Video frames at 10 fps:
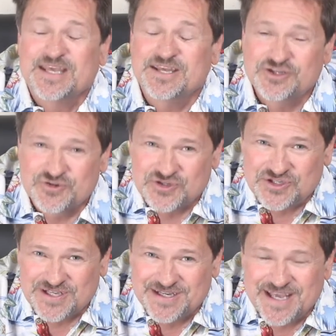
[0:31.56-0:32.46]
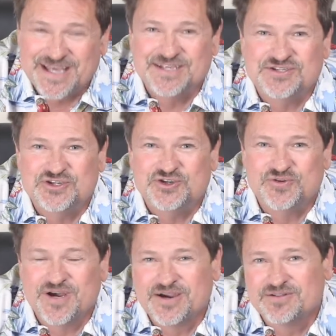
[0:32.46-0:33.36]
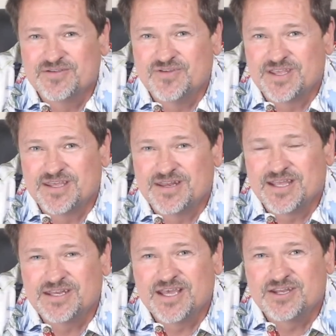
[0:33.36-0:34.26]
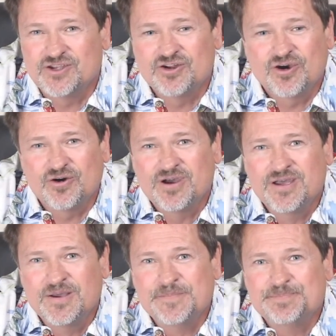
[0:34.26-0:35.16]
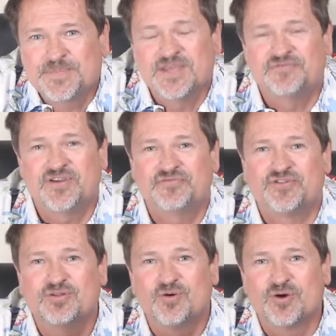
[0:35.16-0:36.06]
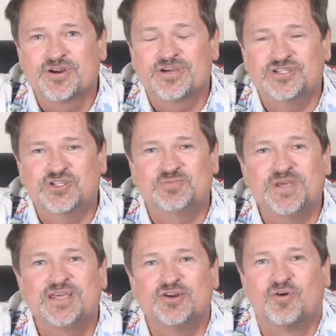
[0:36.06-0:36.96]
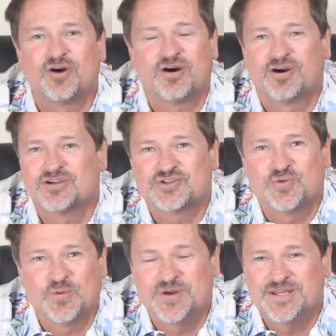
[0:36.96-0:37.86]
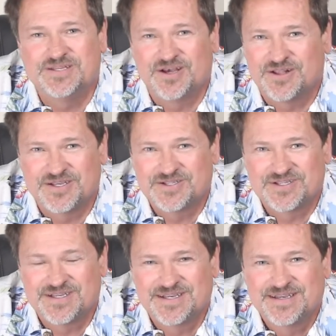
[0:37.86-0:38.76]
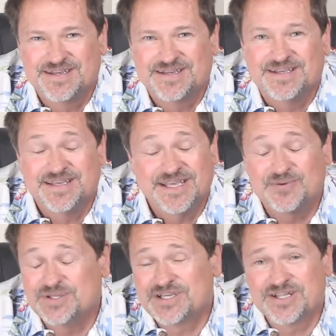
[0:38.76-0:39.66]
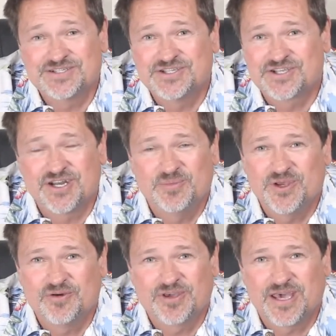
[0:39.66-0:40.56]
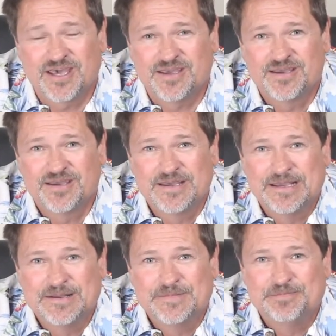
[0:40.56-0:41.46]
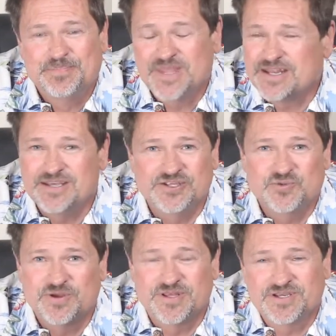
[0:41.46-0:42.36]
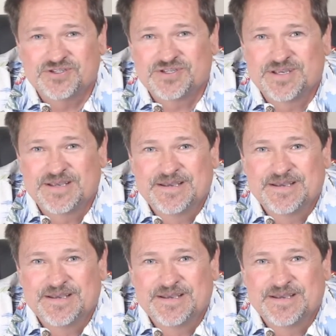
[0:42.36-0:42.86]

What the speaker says: Interesting days that you and I are living in. And yet, if the Lord could speak into our hearts, what would he tell us? He would tell us it's going to be okay, that he's with us.